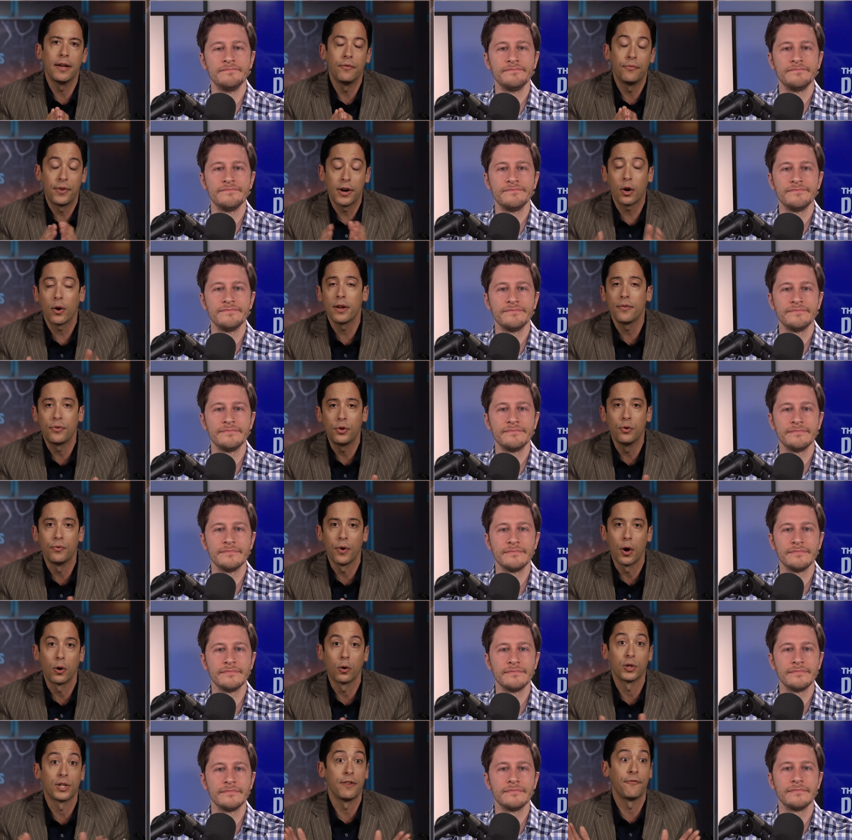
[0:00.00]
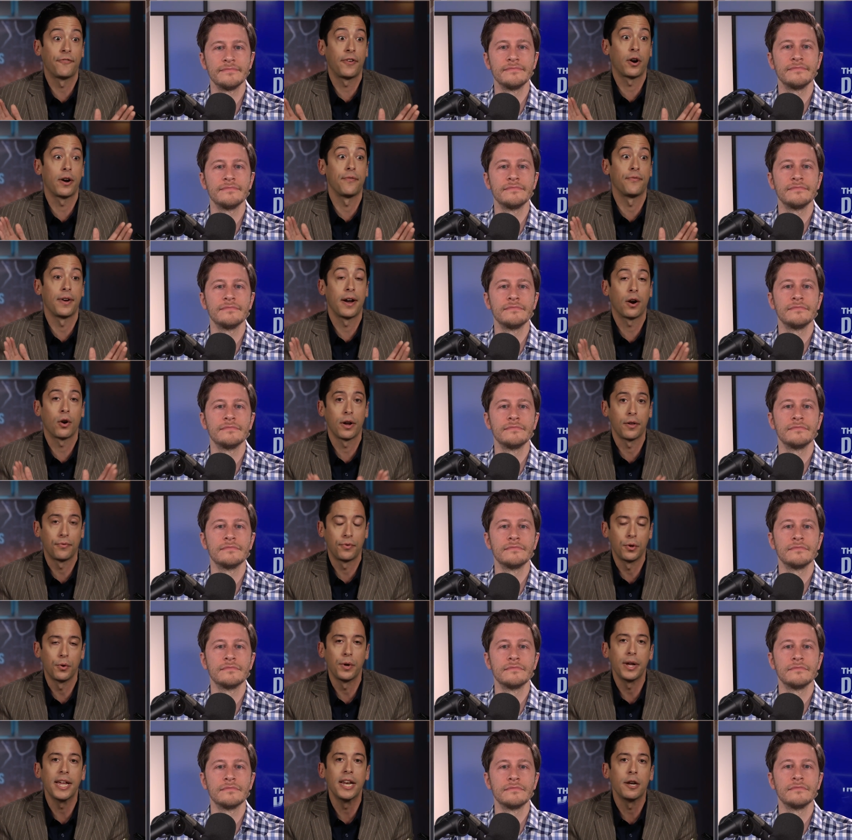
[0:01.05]
Speaker 1: very few voters and very, very
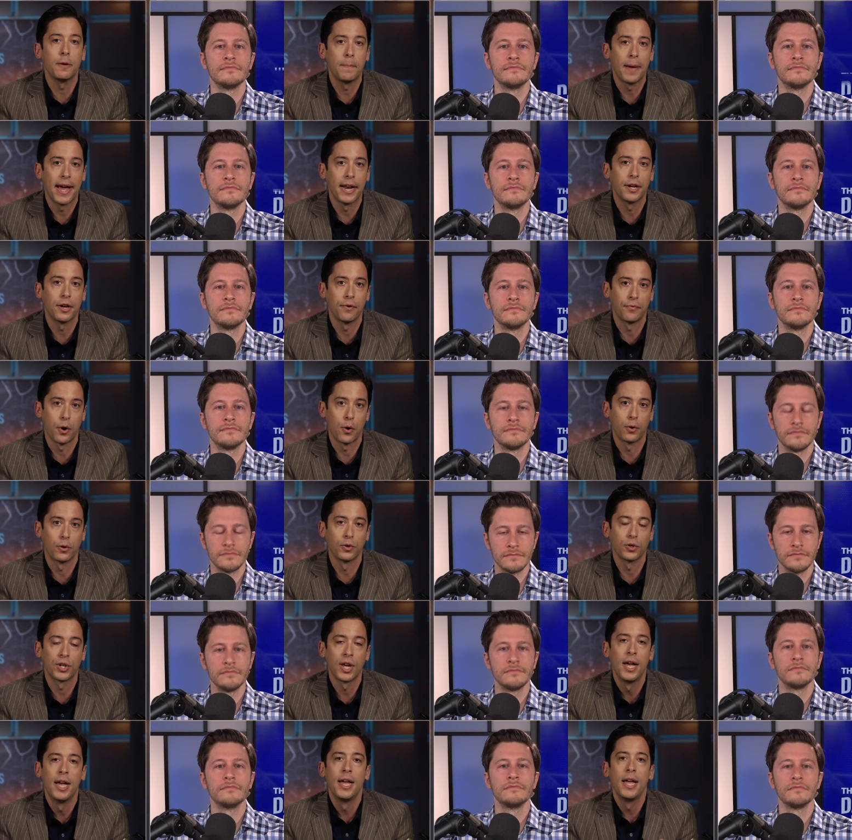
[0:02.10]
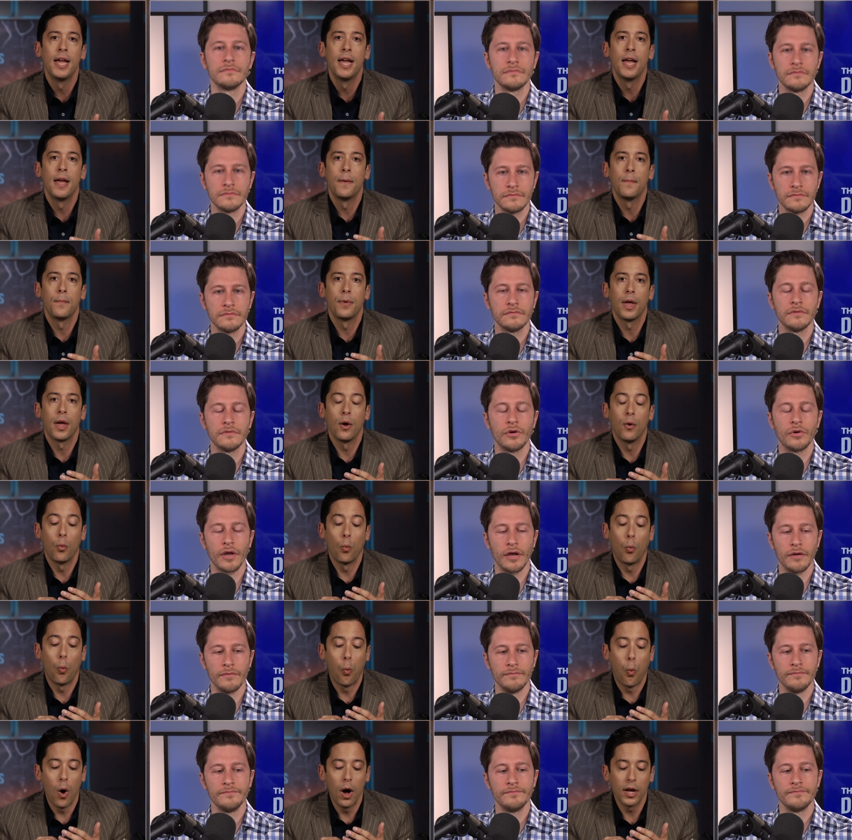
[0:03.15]
few independent voters okay.
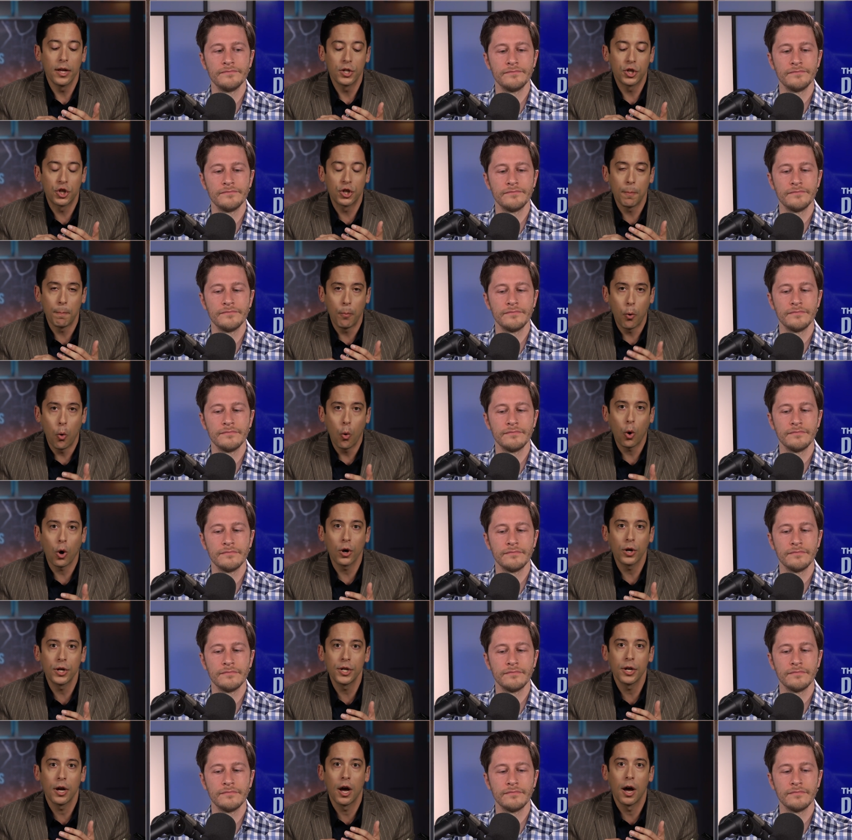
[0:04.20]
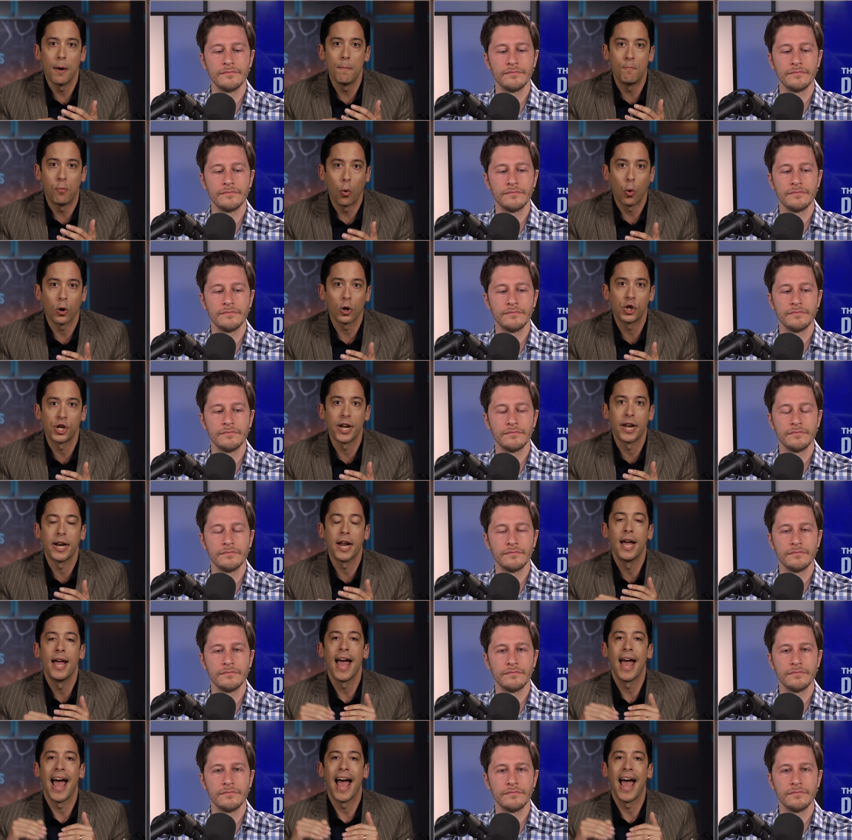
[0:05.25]
W- support abortion